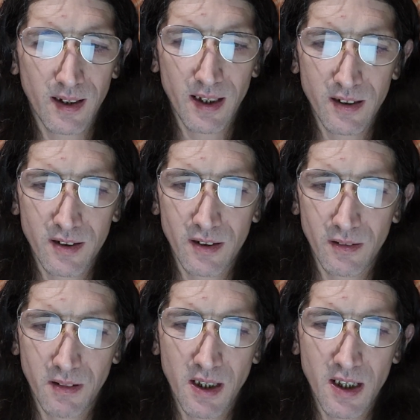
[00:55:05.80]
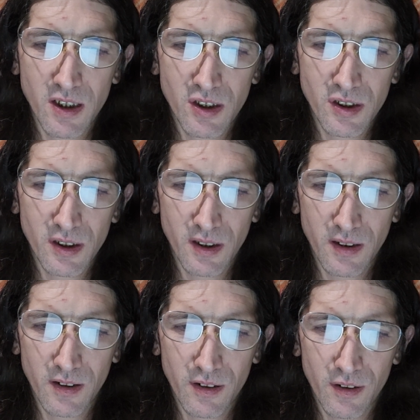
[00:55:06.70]
/
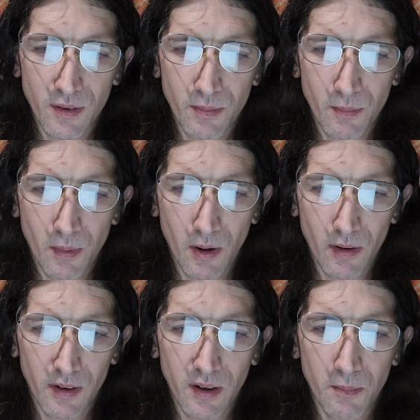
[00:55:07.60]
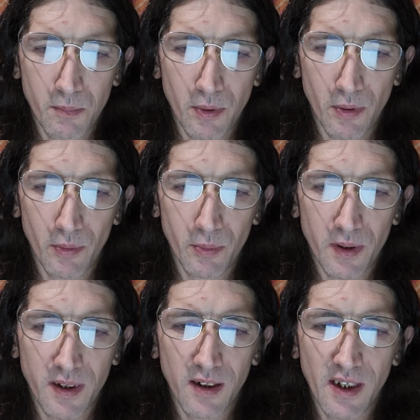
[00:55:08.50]
locations marked in bold
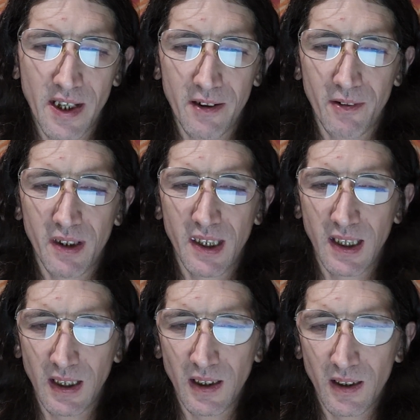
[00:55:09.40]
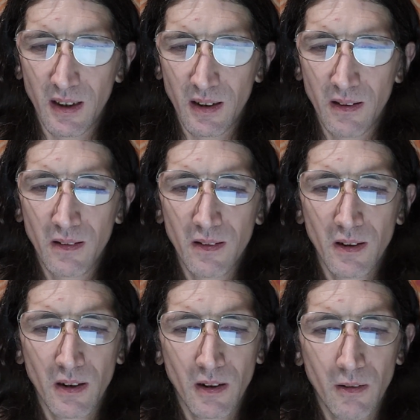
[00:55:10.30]
with letter E,
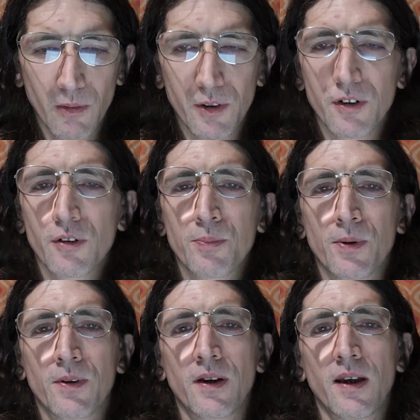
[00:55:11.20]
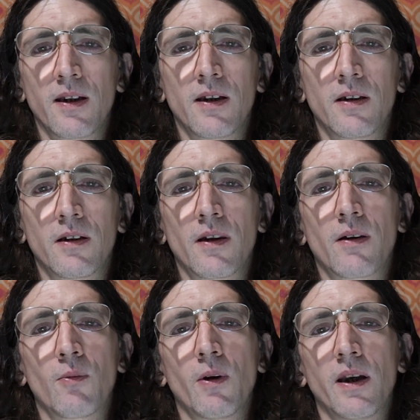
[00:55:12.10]
which is pertaining to
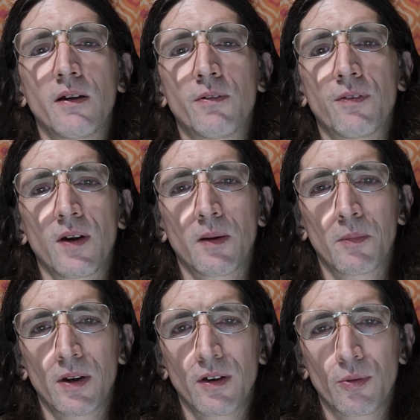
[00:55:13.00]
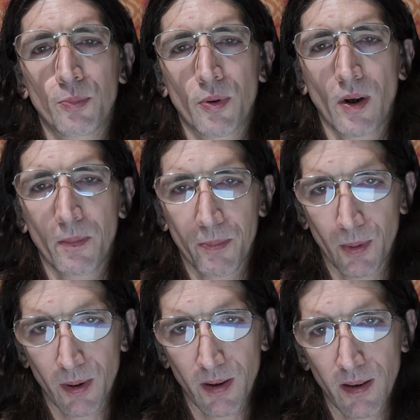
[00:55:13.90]
the Wade family's
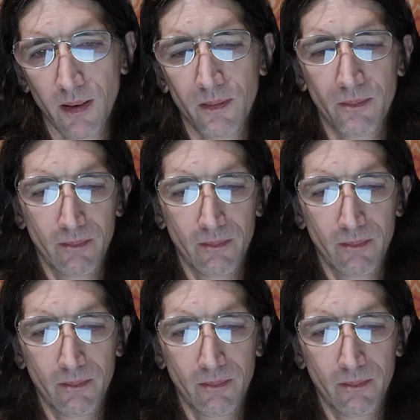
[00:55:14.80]
property,